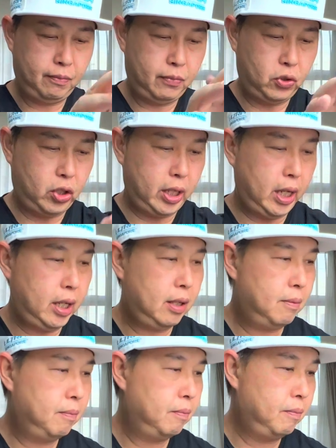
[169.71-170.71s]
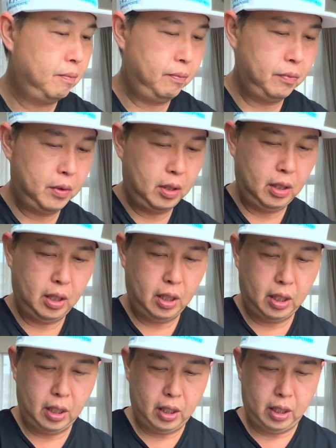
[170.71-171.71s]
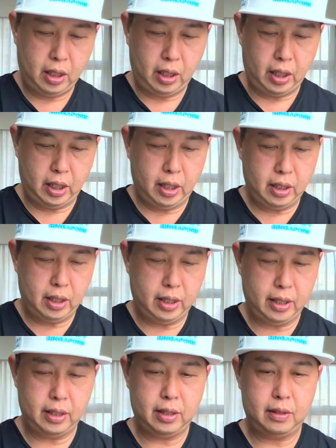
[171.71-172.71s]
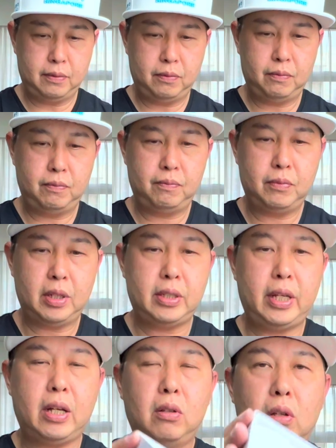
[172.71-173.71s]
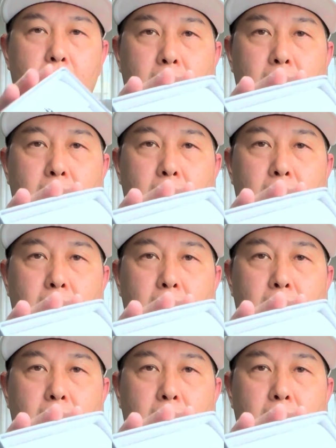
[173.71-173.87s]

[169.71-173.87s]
Okay. And let's take a look